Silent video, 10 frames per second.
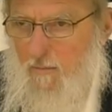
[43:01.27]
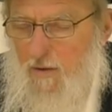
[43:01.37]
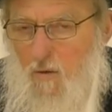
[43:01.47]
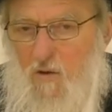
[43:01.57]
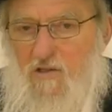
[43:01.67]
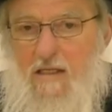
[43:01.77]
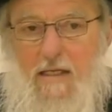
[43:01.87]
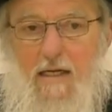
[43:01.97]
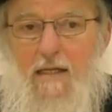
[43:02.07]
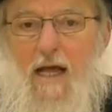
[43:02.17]
because he
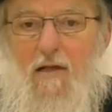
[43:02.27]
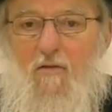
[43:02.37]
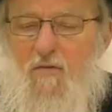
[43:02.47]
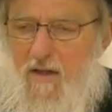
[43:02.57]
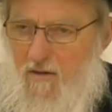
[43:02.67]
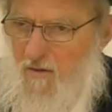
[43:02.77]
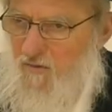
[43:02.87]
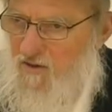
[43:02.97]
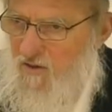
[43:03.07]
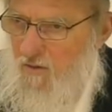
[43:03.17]
can elevate the
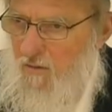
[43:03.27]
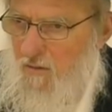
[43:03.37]
physical.